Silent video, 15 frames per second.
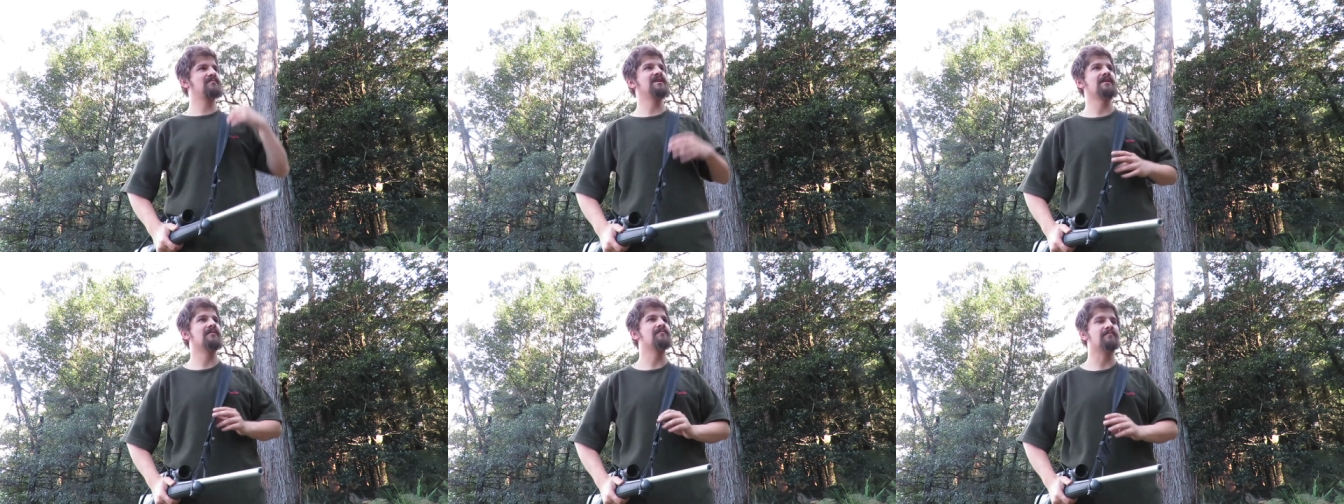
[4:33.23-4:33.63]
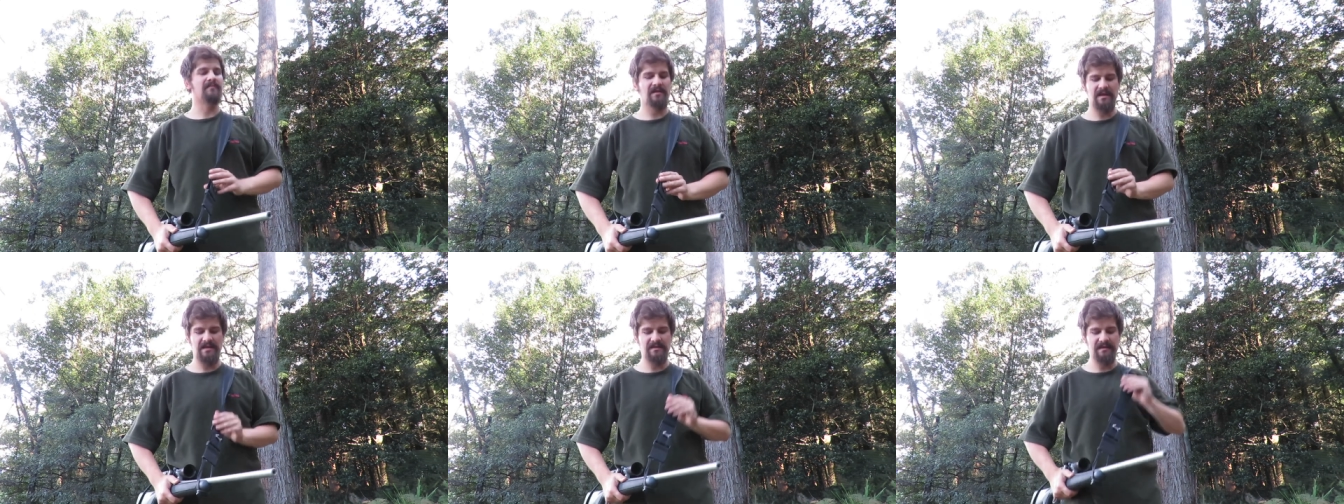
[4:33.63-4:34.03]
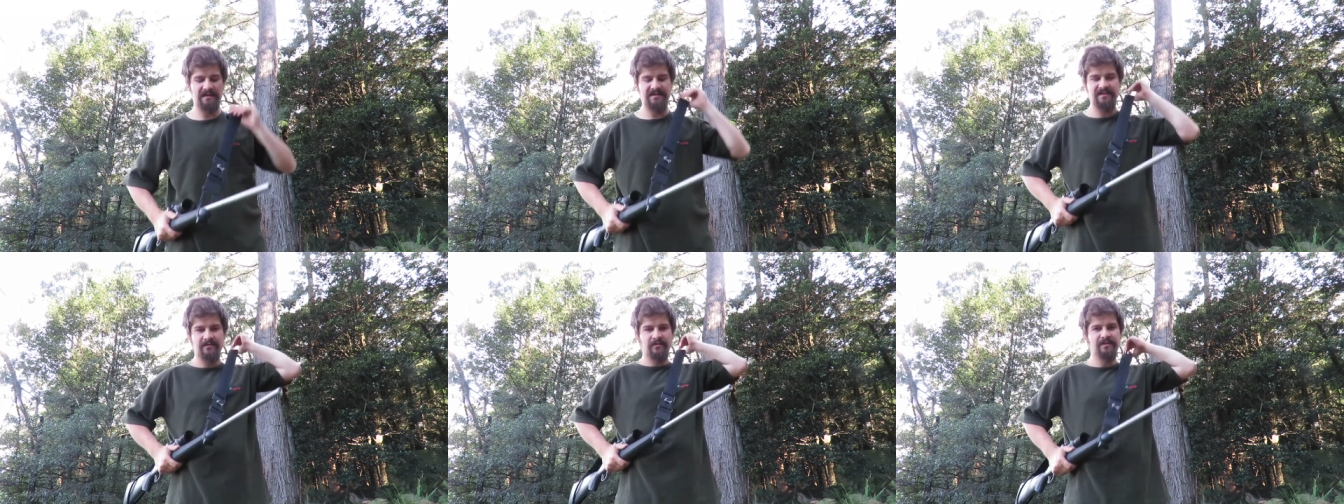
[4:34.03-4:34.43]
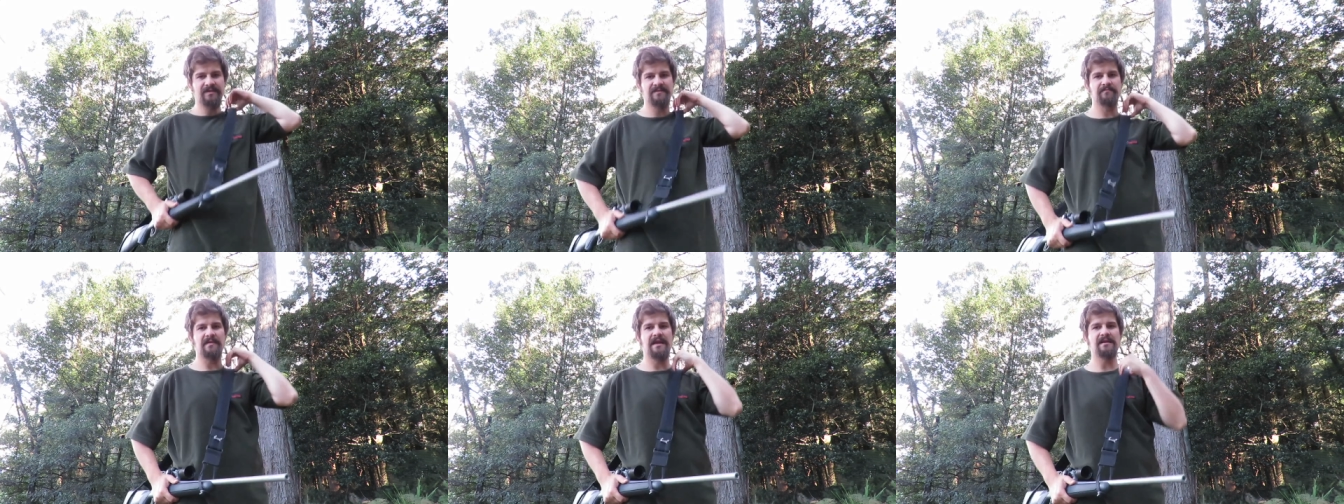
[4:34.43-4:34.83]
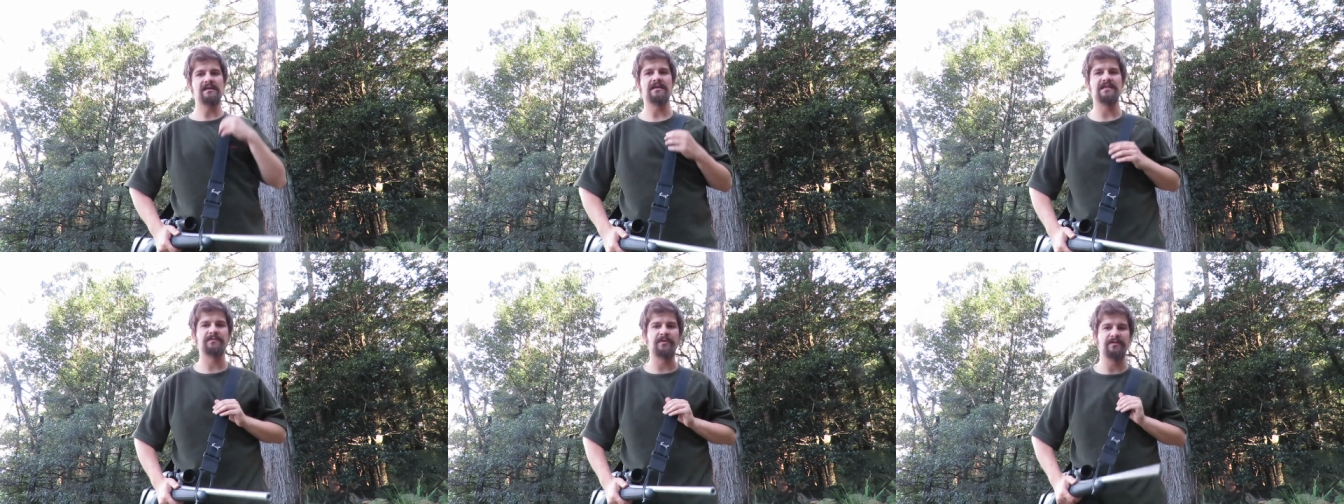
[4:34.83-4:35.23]
you know, any hunter who's had
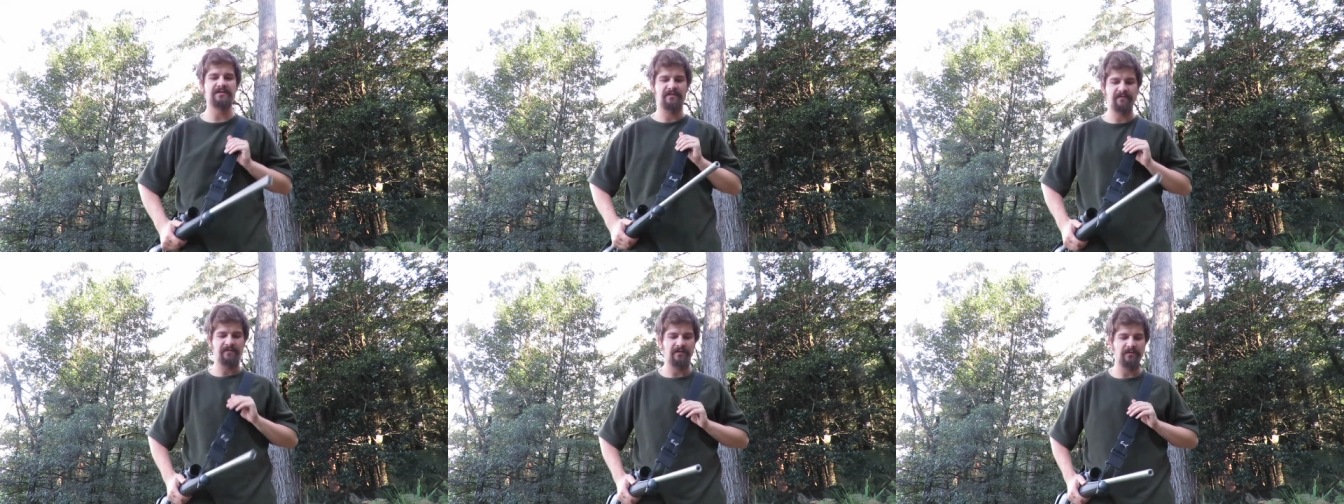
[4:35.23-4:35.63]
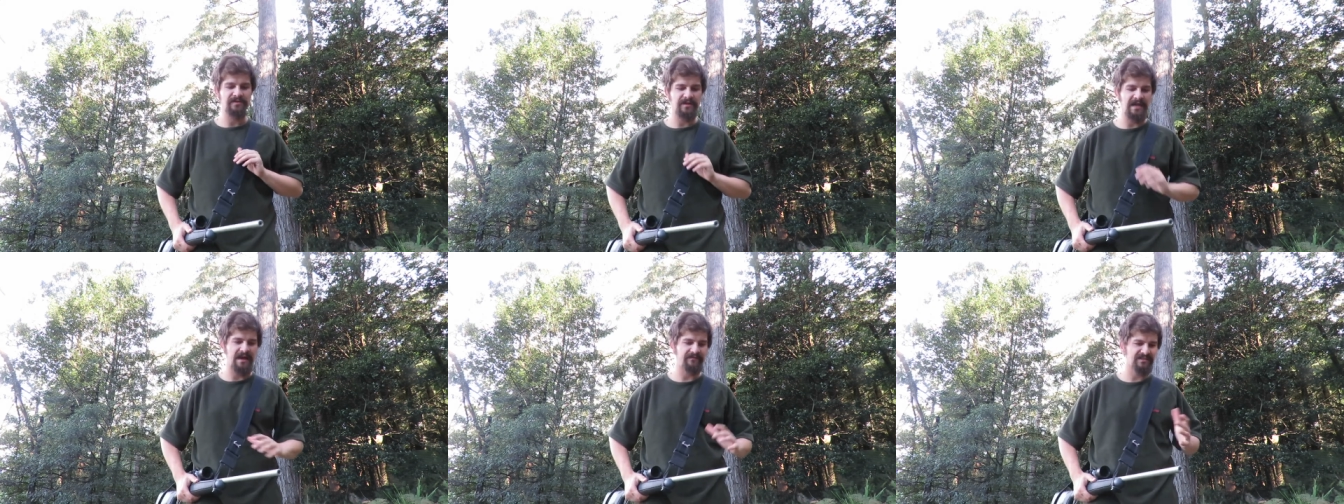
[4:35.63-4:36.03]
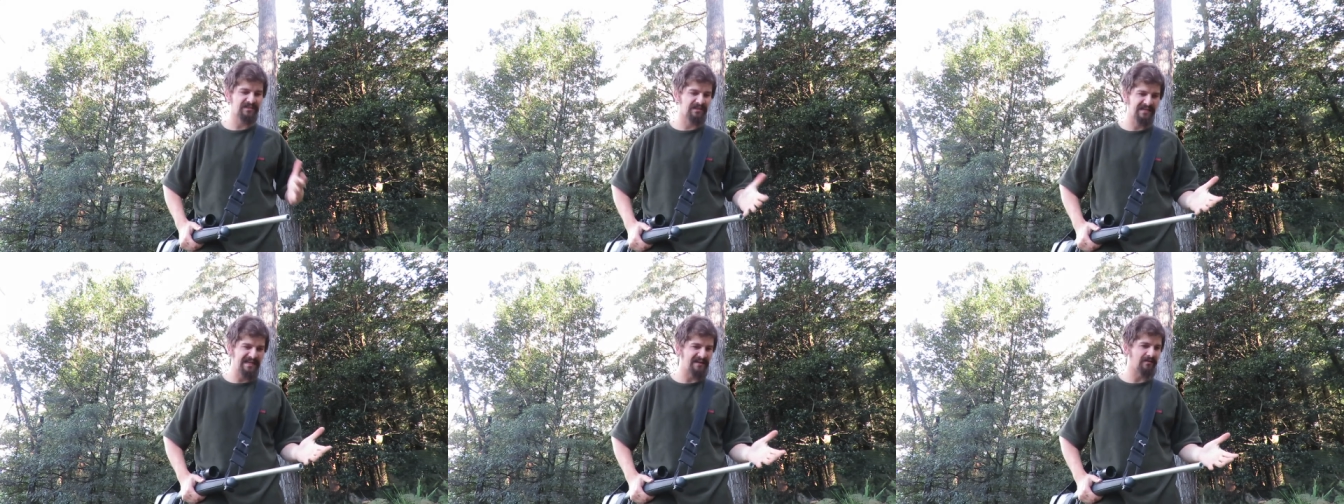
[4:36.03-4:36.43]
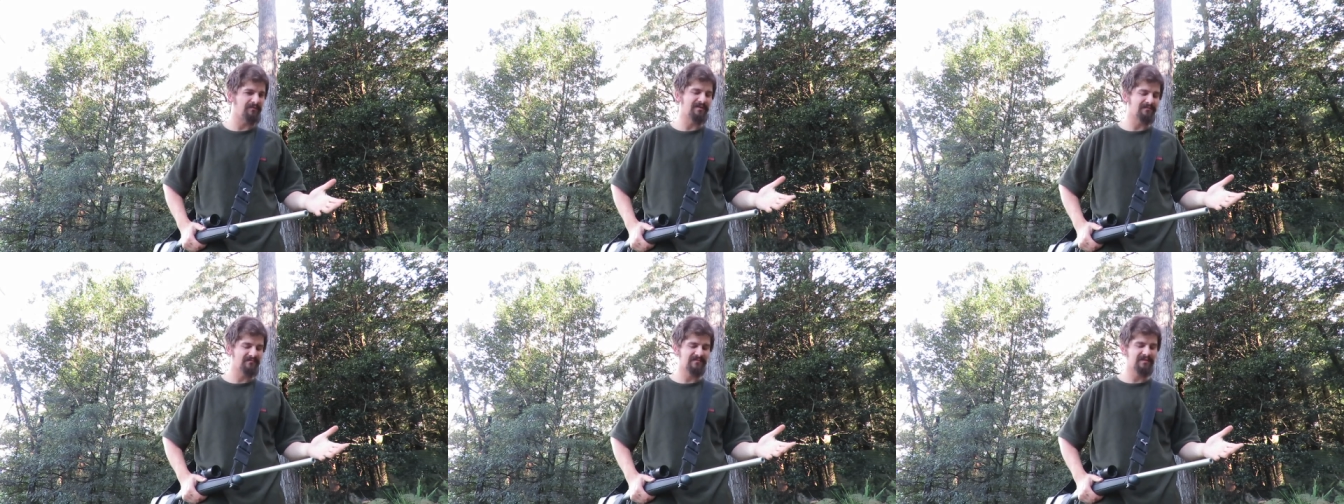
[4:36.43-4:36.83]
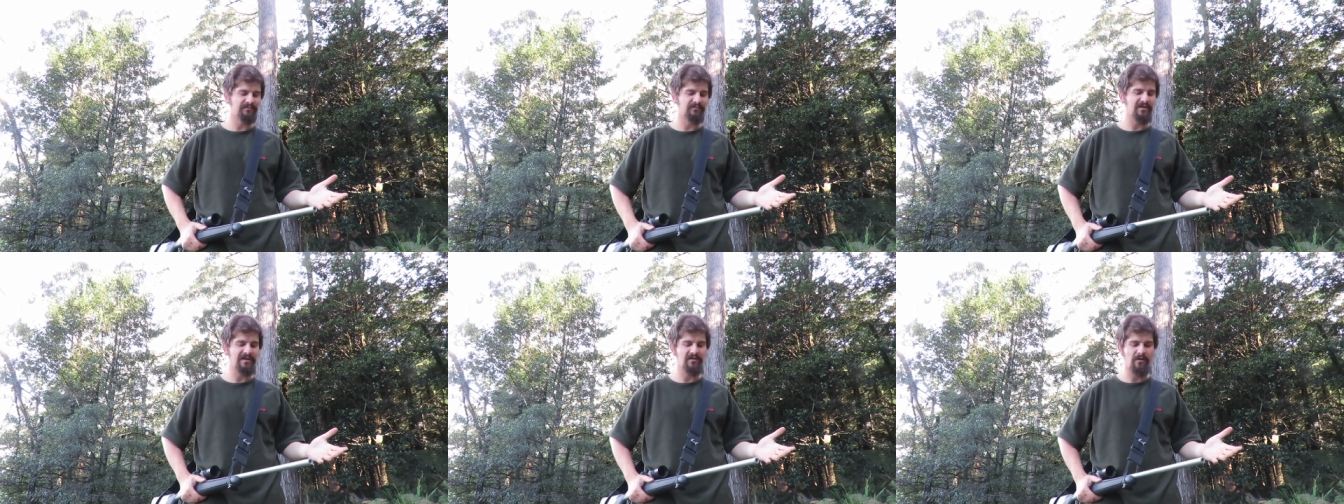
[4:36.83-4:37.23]
any experience in the field is going to have a sling. I mean, it's
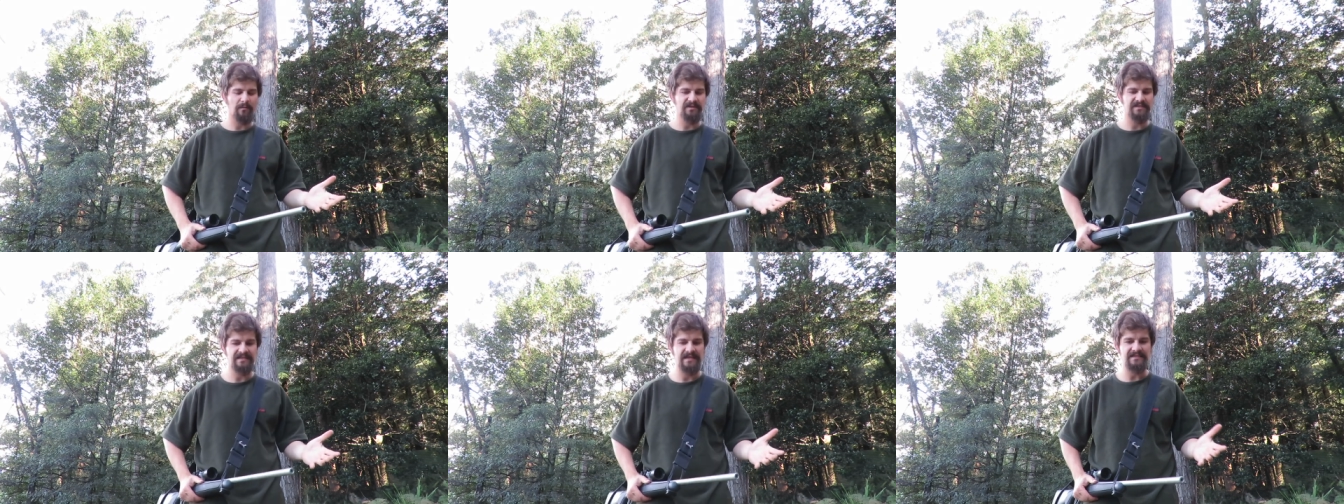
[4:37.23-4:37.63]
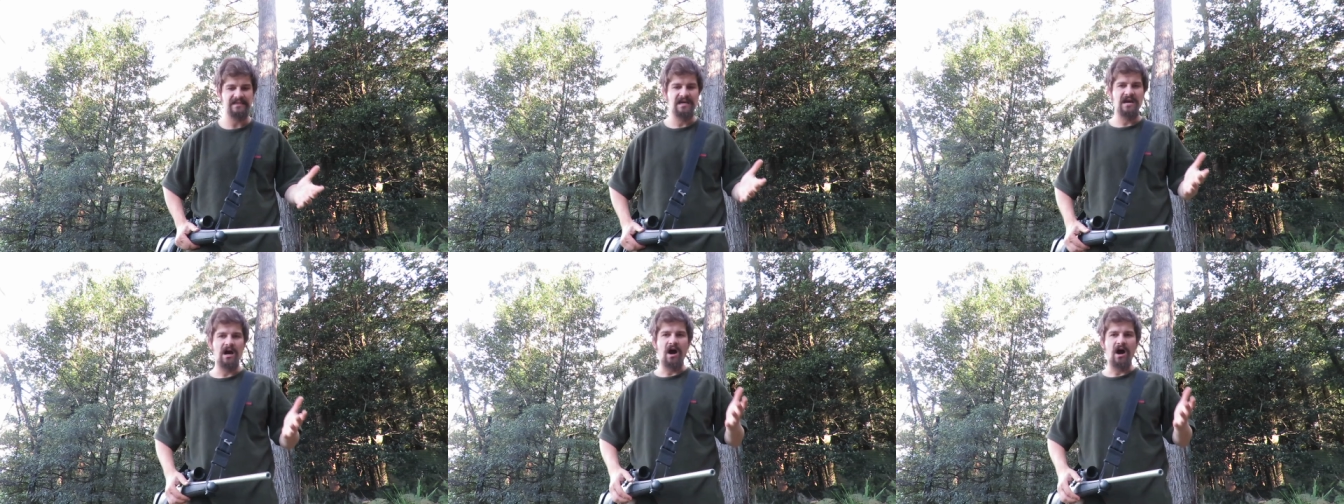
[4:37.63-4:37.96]
pretty common sense.